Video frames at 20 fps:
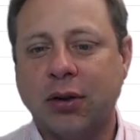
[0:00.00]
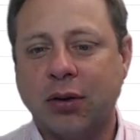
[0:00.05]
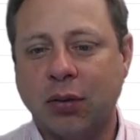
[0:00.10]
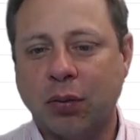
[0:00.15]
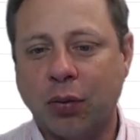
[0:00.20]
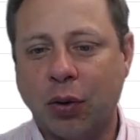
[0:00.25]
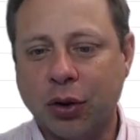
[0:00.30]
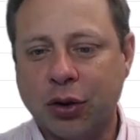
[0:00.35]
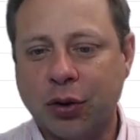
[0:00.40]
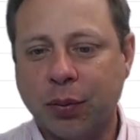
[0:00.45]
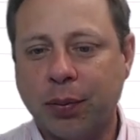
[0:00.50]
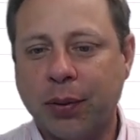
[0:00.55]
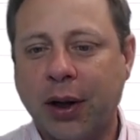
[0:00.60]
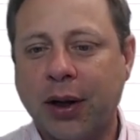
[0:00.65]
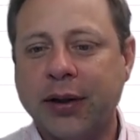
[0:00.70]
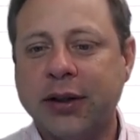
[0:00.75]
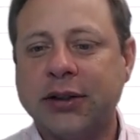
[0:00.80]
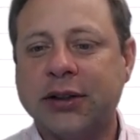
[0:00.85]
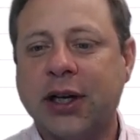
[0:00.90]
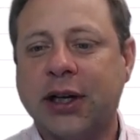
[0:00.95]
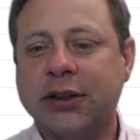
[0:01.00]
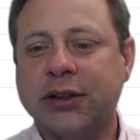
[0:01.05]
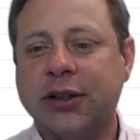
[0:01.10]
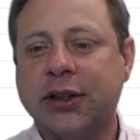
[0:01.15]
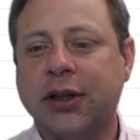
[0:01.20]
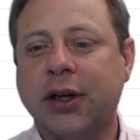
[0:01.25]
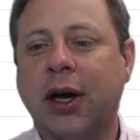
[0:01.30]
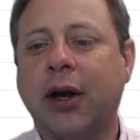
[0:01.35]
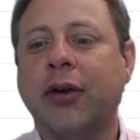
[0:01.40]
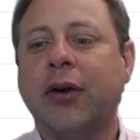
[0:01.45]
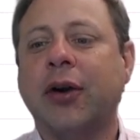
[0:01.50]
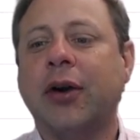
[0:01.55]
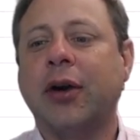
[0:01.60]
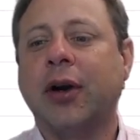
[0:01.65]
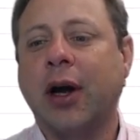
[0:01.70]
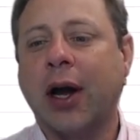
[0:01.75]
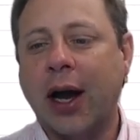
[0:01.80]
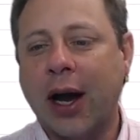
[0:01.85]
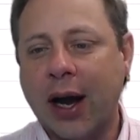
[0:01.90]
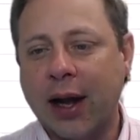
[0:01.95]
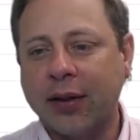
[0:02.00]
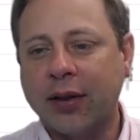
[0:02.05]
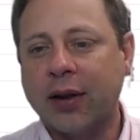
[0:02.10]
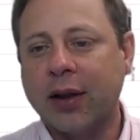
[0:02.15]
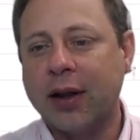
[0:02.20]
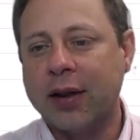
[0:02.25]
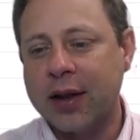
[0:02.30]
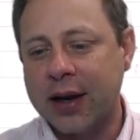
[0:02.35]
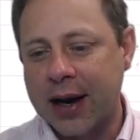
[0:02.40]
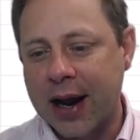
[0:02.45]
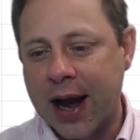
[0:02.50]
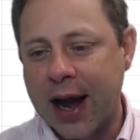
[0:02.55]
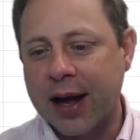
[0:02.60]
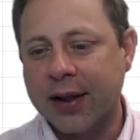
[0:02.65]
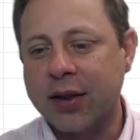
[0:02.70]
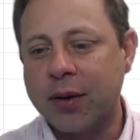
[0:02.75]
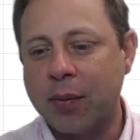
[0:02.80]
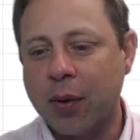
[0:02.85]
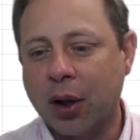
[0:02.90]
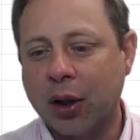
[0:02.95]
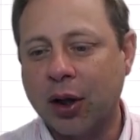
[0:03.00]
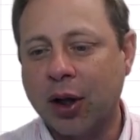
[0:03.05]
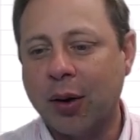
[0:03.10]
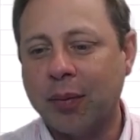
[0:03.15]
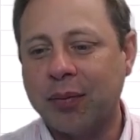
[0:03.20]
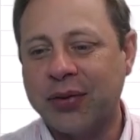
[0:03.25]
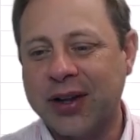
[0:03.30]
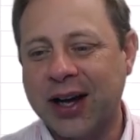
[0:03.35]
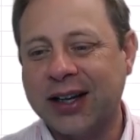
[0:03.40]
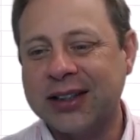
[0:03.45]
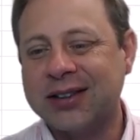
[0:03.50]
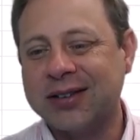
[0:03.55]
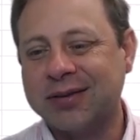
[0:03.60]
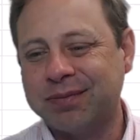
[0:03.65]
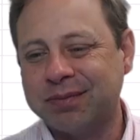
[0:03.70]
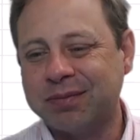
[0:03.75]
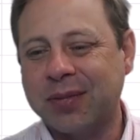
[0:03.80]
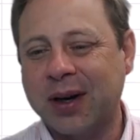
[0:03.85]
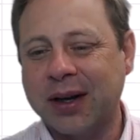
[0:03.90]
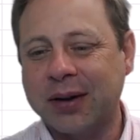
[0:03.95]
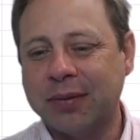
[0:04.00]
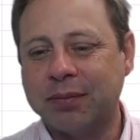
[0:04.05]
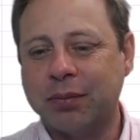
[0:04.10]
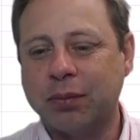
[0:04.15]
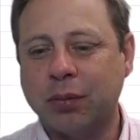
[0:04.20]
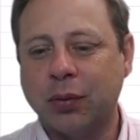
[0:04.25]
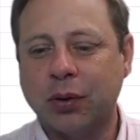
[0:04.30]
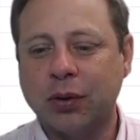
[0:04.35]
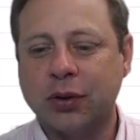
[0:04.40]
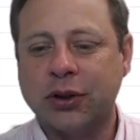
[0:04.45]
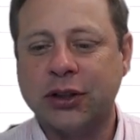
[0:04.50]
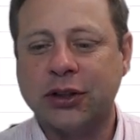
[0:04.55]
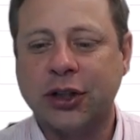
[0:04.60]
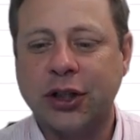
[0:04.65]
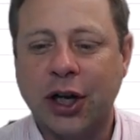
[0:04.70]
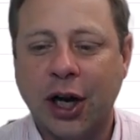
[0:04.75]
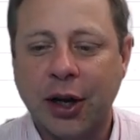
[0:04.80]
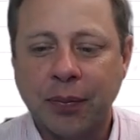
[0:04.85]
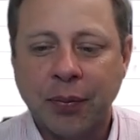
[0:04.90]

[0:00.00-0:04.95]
multiply these guys together, and then add them all up. That's my 69.